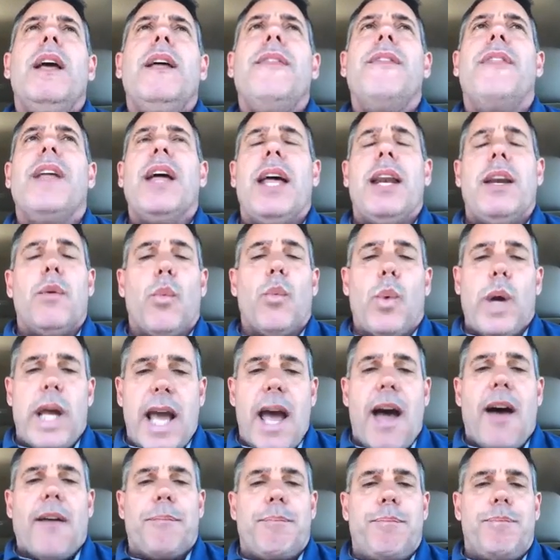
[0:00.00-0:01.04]
Then we
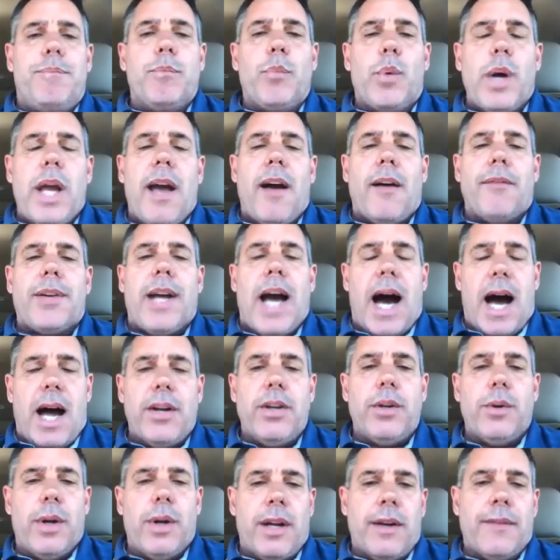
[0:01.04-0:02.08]
have
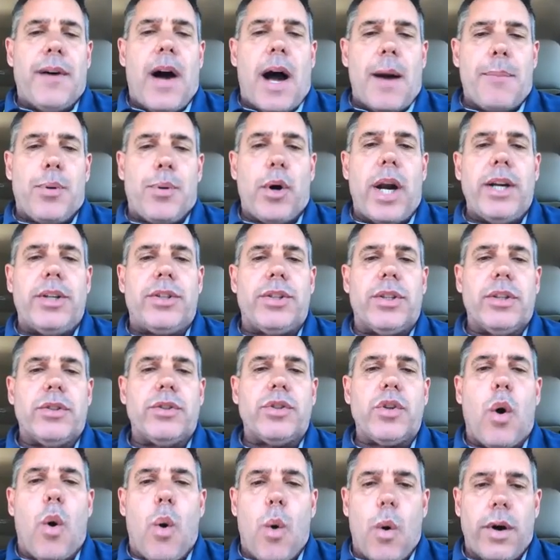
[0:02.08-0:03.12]
continuity of
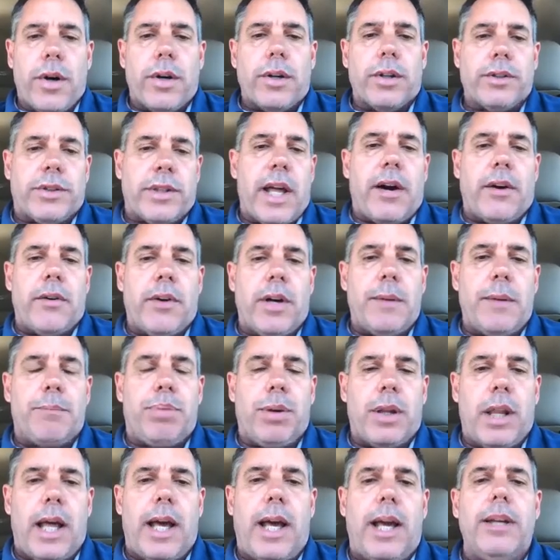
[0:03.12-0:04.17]
operations orders that are in
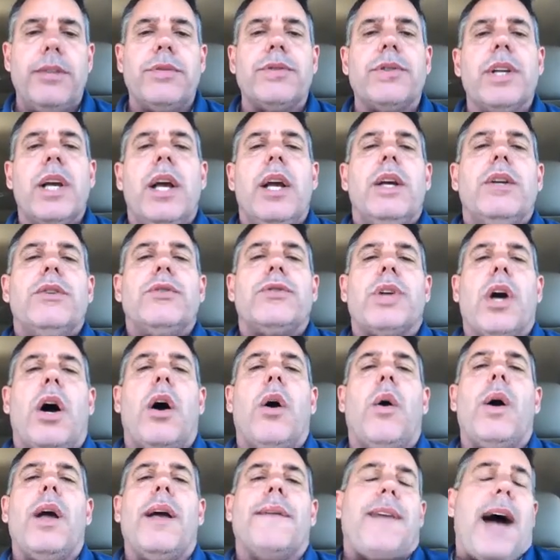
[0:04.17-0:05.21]
place.
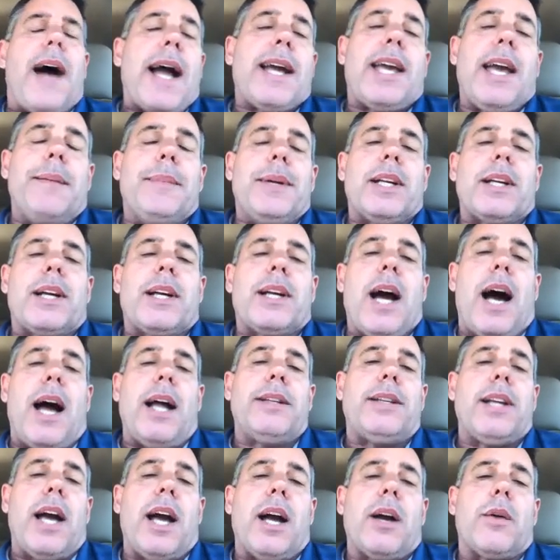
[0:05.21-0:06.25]
So if I came into
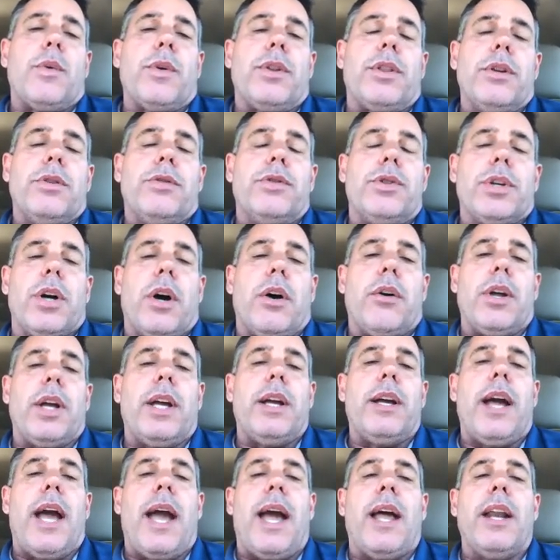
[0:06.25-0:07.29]
contact with you,
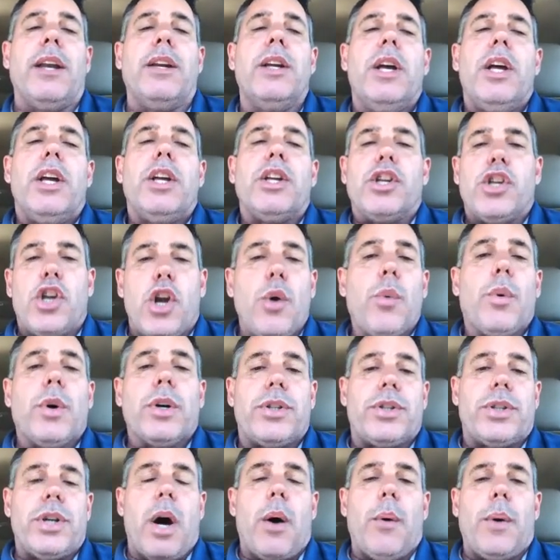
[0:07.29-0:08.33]
Jody, and you were
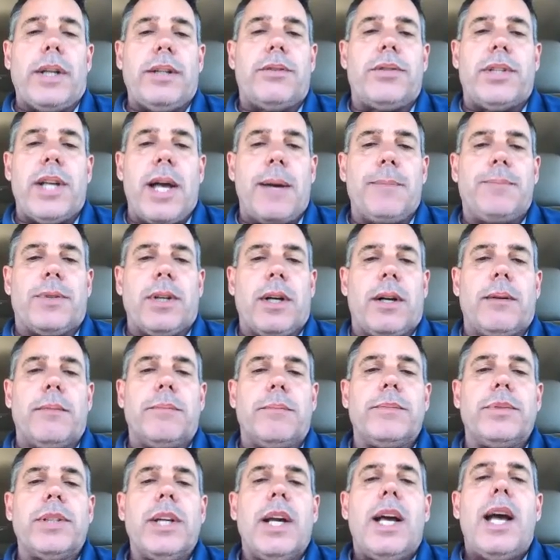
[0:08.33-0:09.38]
showing
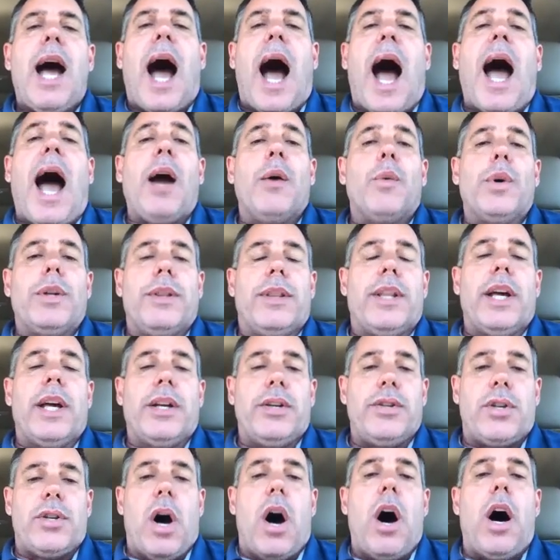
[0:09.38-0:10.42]
symptoms, I would
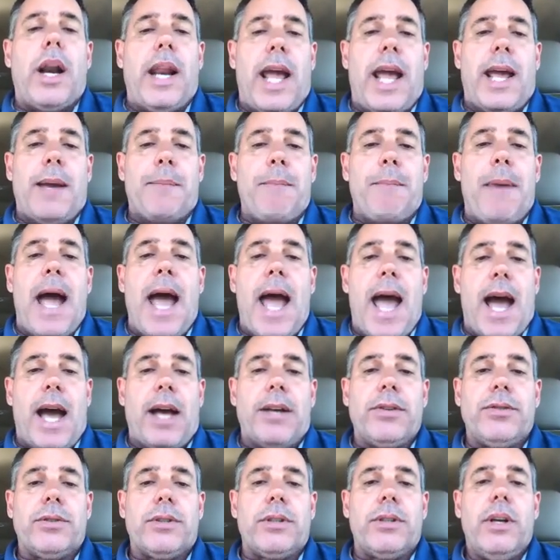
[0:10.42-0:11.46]
then don a
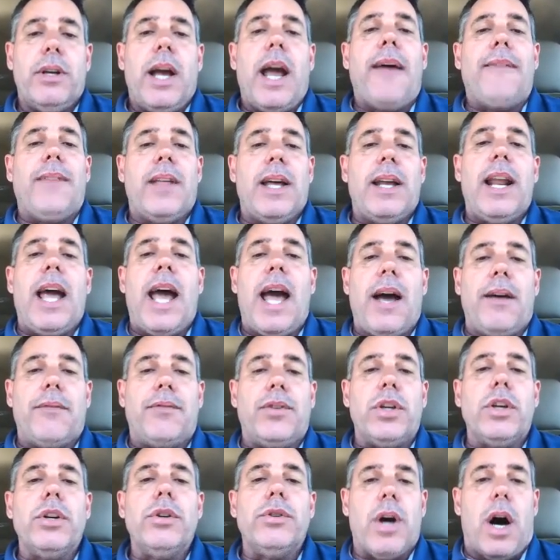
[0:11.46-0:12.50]
mask and then have
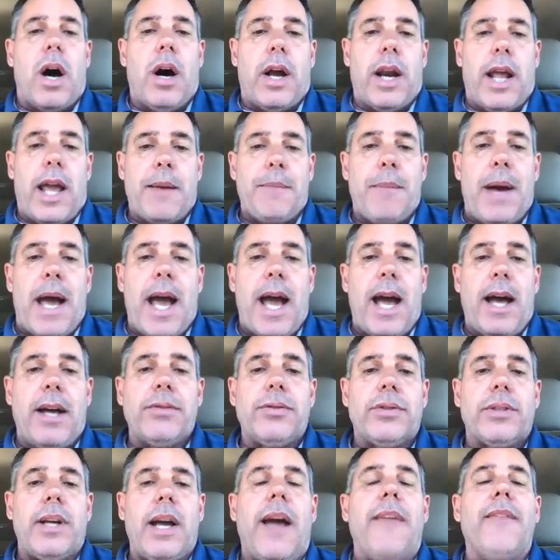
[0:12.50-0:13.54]
you don a mask,
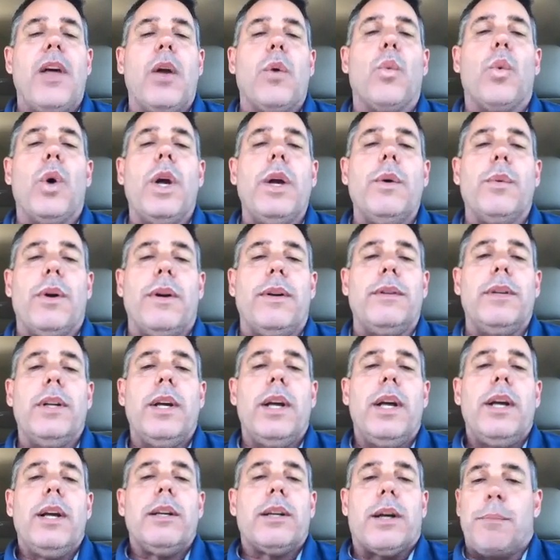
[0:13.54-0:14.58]
and then we would
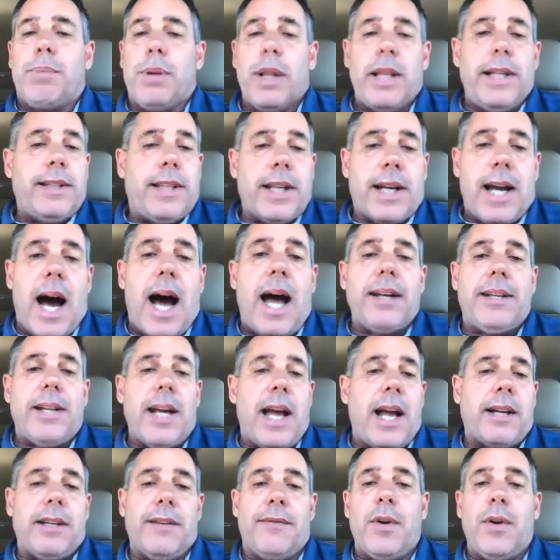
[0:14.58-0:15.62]
complete the
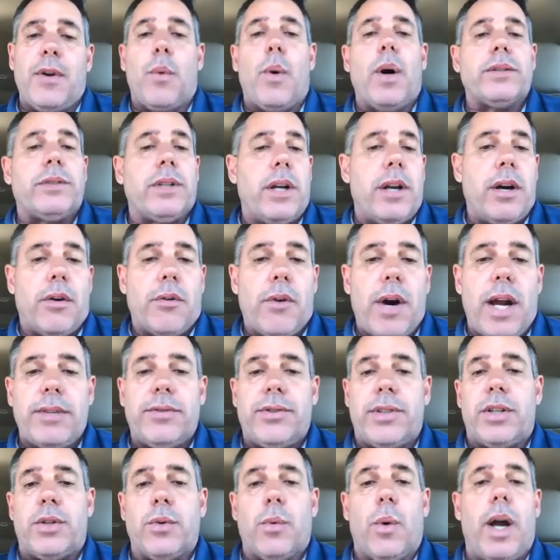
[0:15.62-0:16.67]
contact if it wasn't an arrest
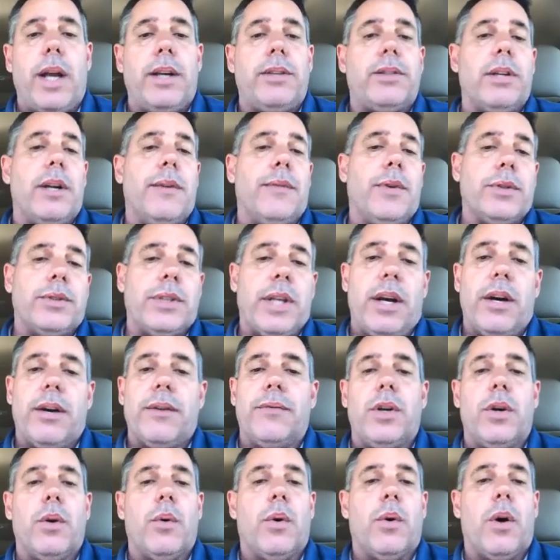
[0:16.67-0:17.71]
situation, if it was an
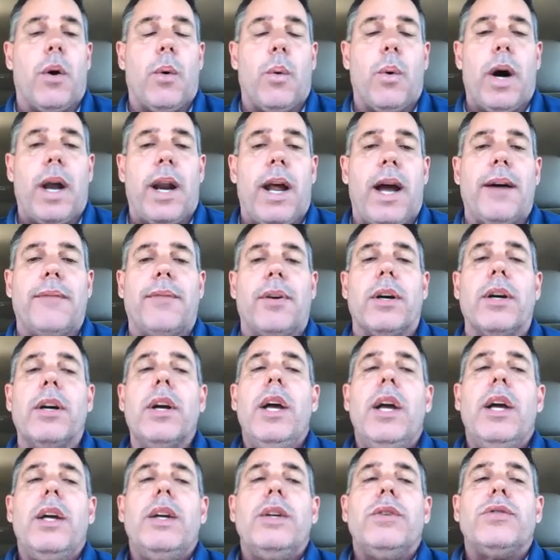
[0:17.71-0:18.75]
interview or whatever.
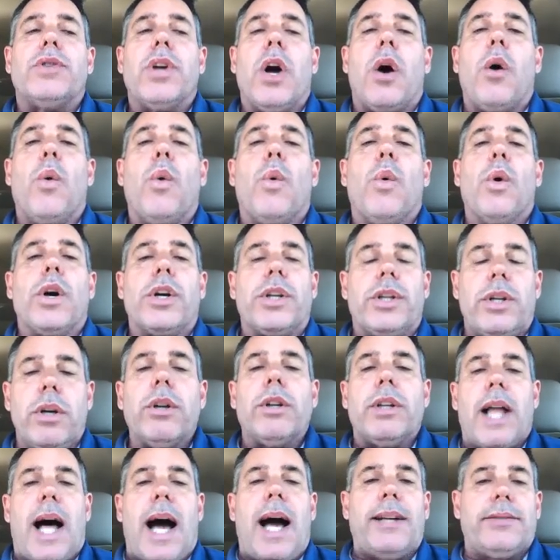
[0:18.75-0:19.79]
So we're
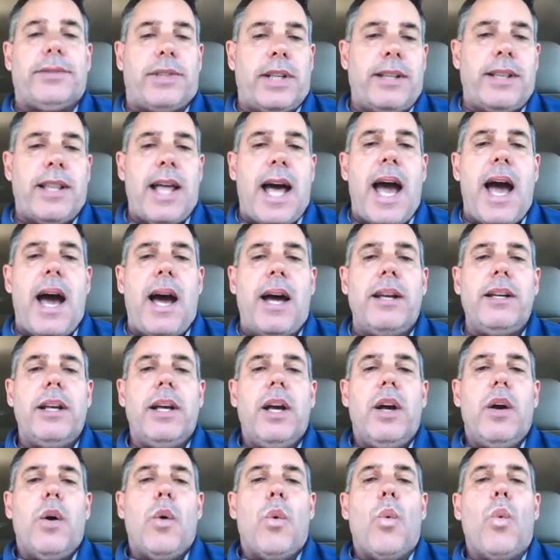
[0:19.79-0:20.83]
utilizing that
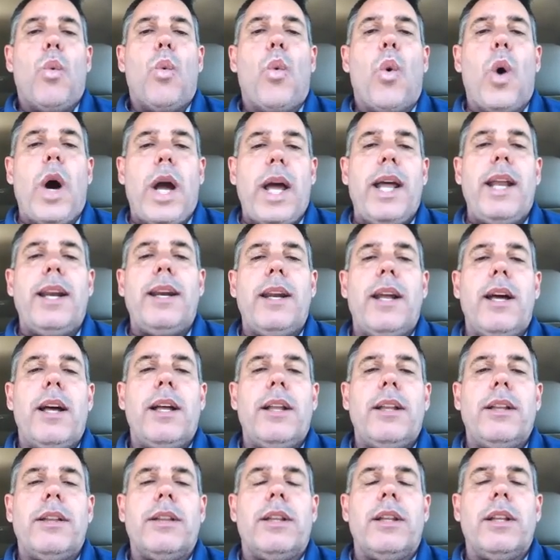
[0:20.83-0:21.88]
when
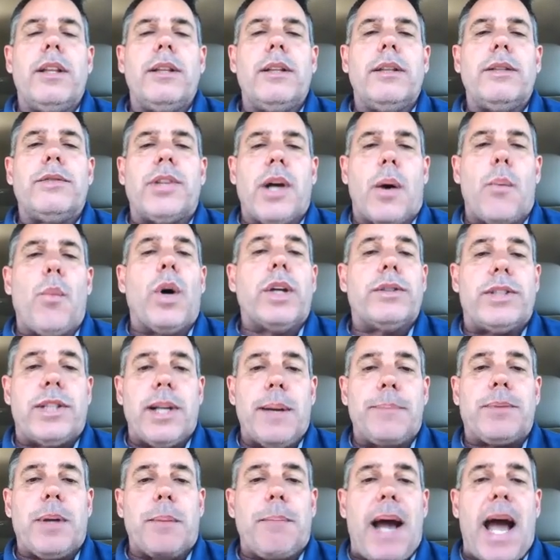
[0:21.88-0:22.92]
someone's
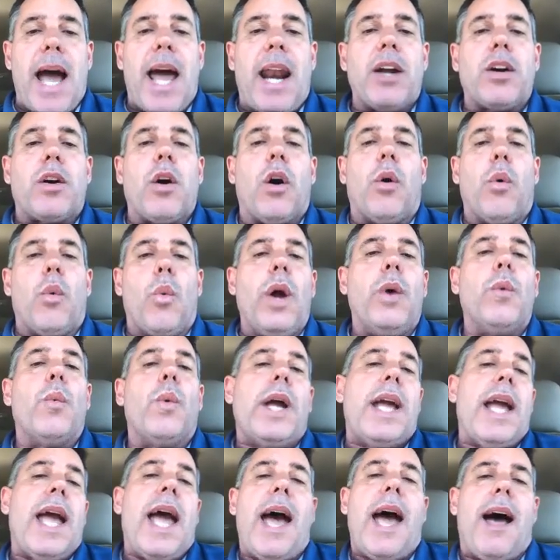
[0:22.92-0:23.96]
symptomatic or when
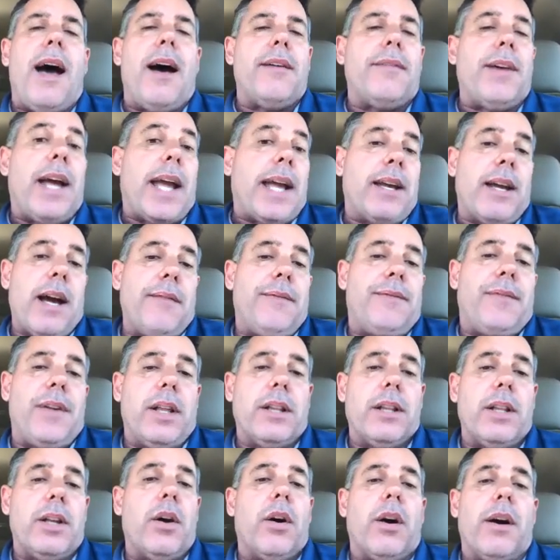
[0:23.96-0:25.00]
we have a gut
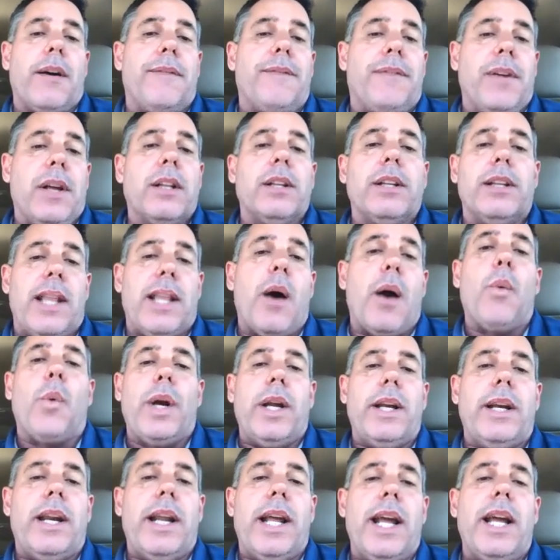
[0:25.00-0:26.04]
feeling or a feeling that
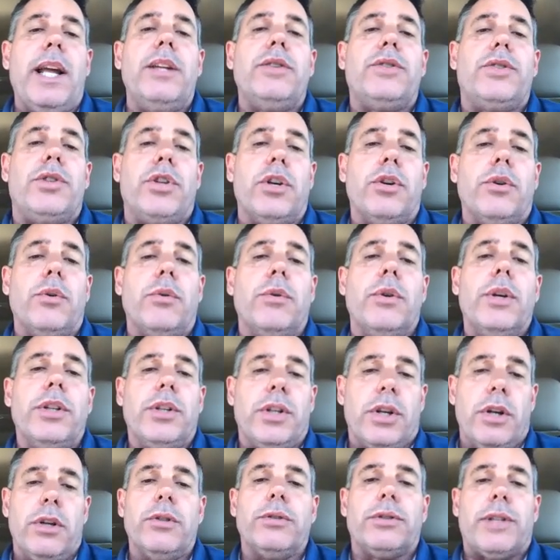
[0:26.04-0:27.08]
we need to
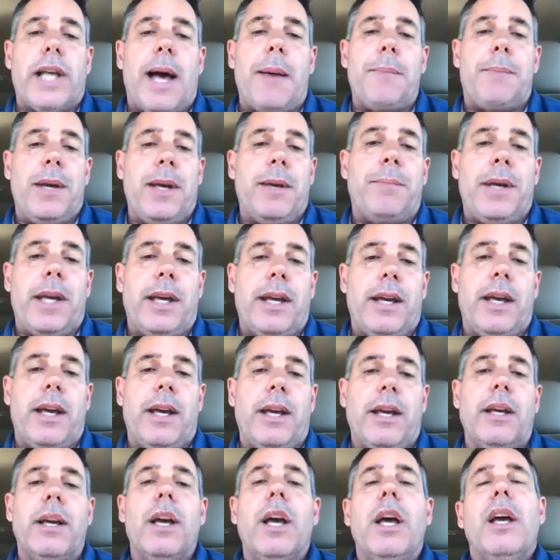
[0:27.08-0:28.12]
use that
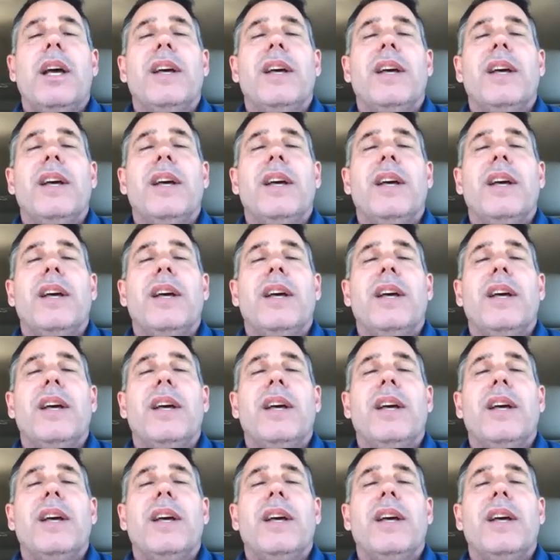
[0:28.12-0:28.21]
PPE.